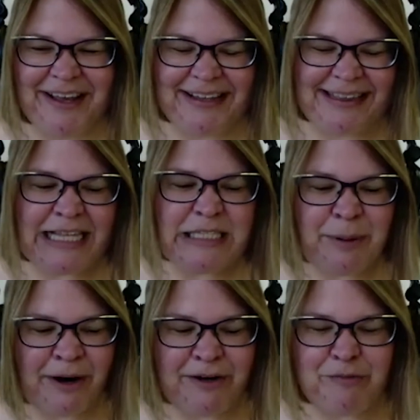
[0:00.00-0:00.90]
that's
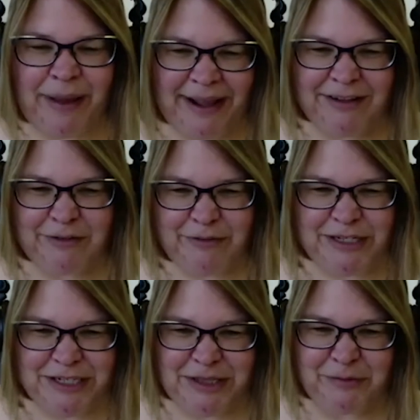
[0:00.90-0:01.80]
part of my
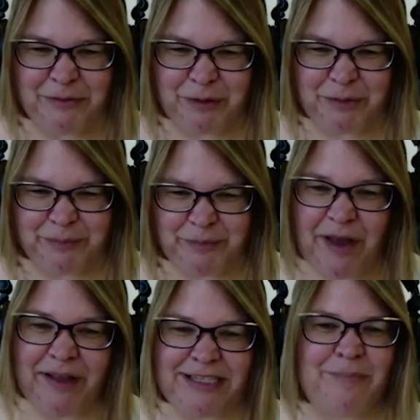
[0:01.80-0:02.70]
elephant in the room
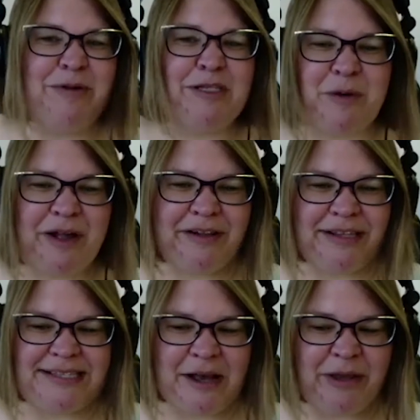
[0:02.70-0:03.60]
concept as well,
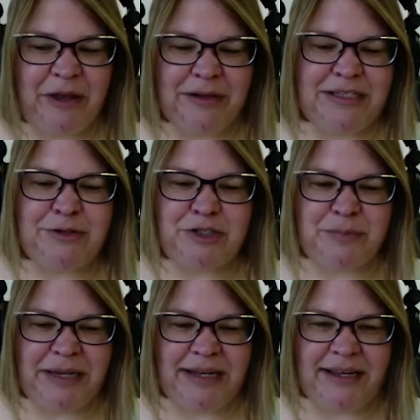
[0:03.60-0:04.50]
is that we go on social
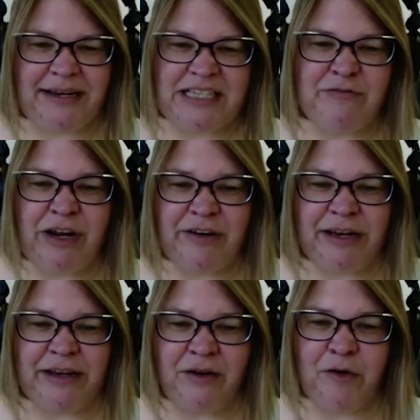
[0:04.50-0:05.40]
media and it's
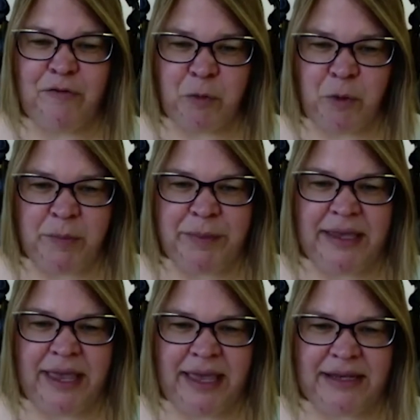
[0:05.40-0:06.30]
very
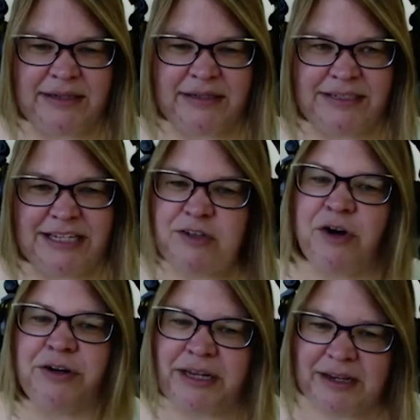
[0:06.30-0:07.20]
overwhelming and
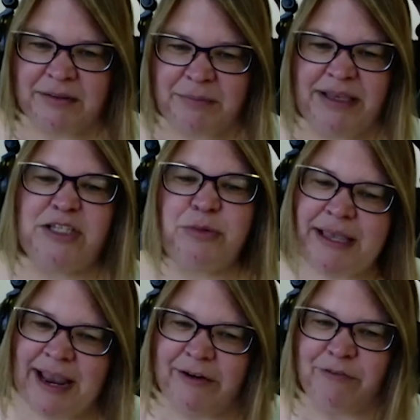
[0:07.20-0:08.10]
disheartening because you
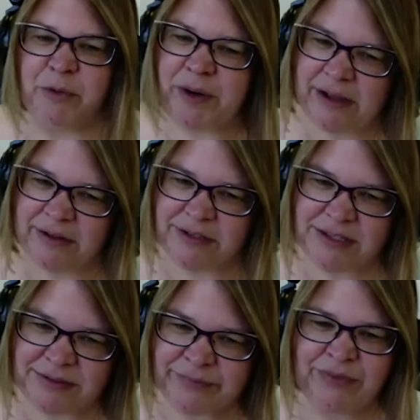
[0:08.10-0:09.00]
think everyone
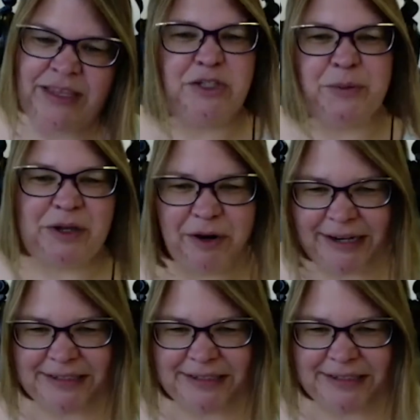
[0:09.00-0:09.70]
else is doing great.